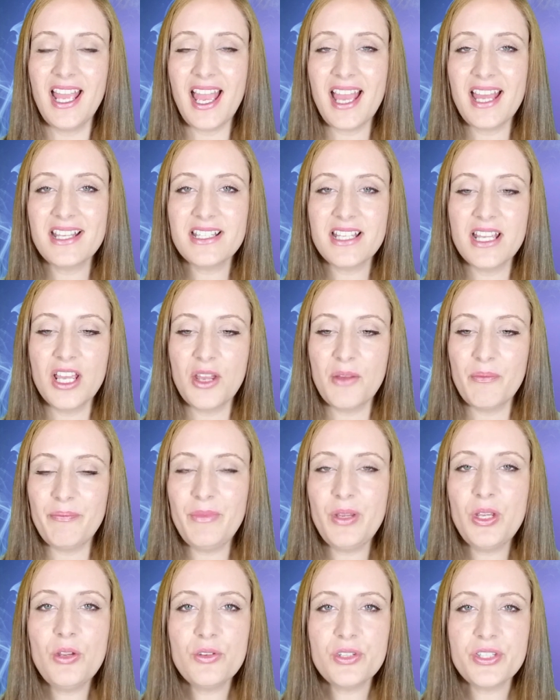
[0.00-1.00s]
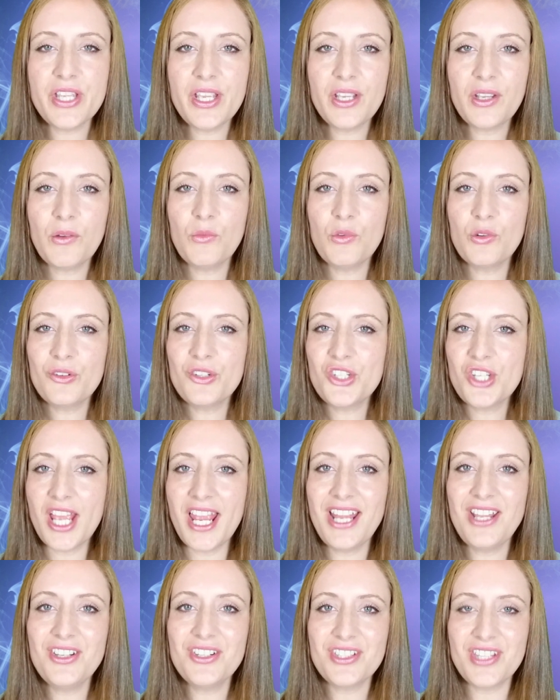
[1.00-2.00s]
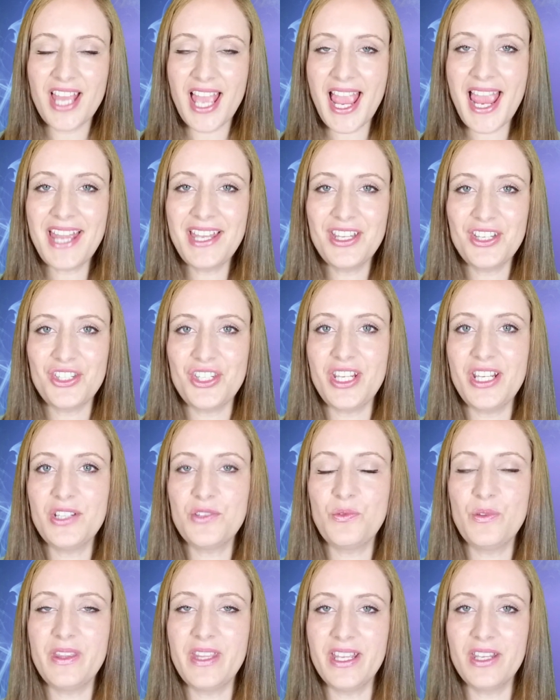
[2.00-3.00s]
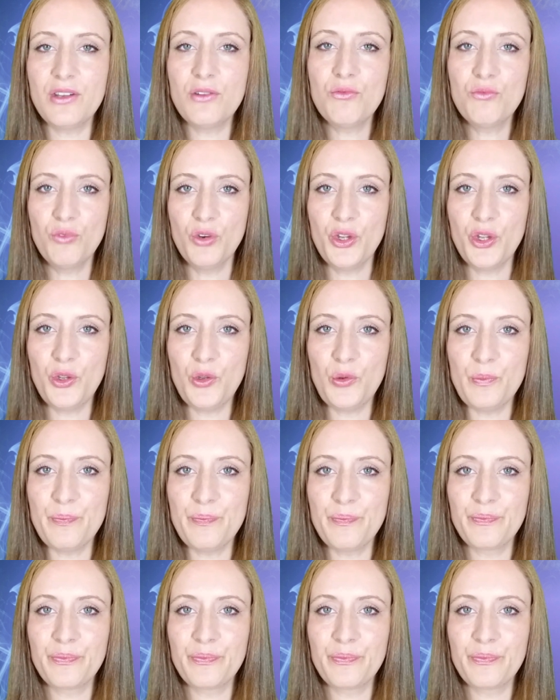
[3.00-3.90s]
and music will change the energies within a room.